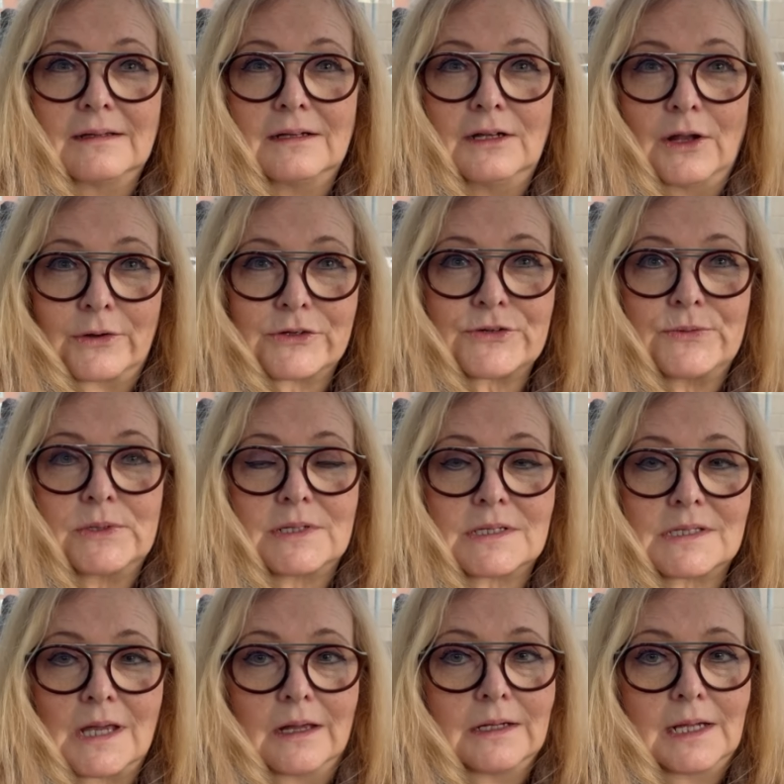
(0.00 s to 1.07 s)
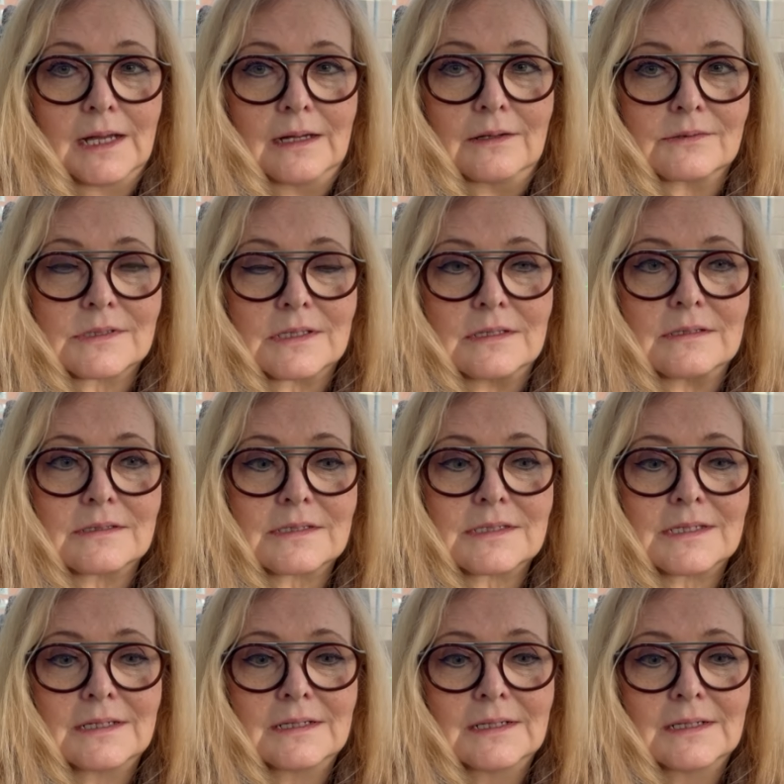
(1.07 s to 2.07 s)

luxury design houses